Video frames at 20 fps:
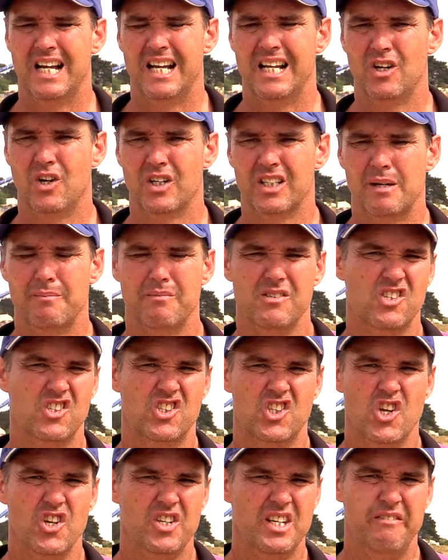are like numbers
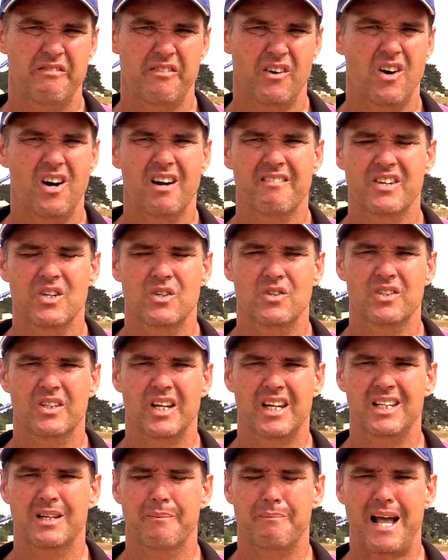35
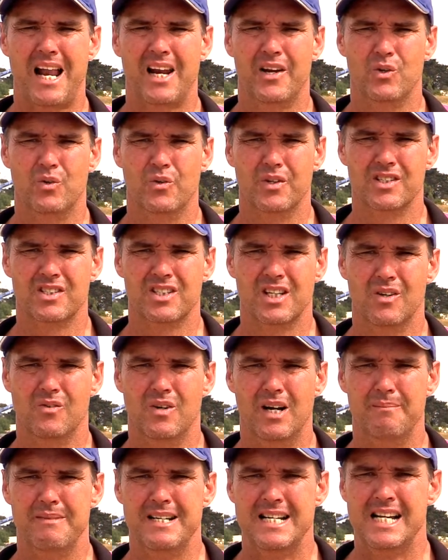in the ballot order.
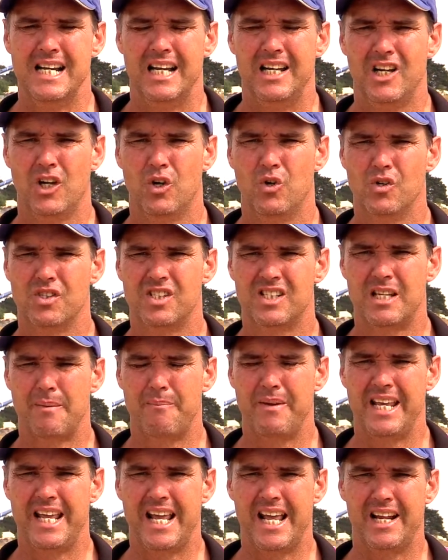So little horse
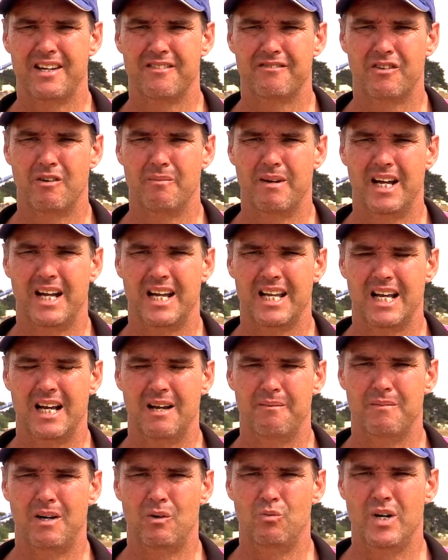stepping out from
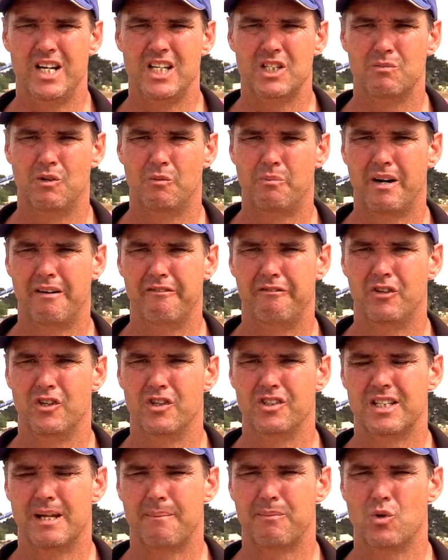a reasonable prep
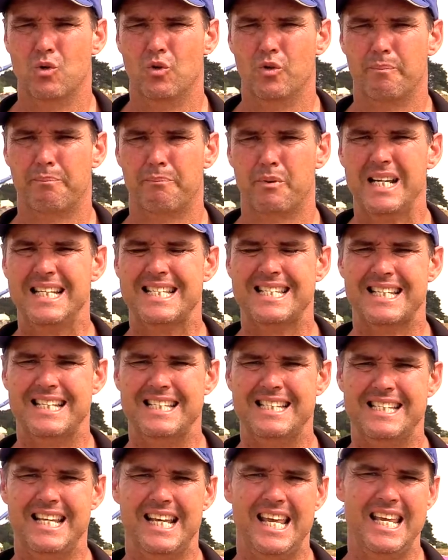first up called Prince
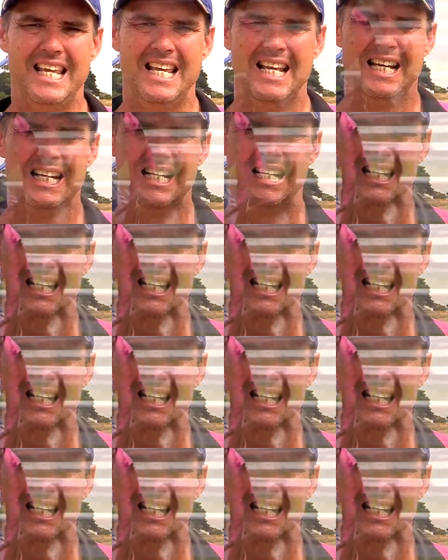Ziggy.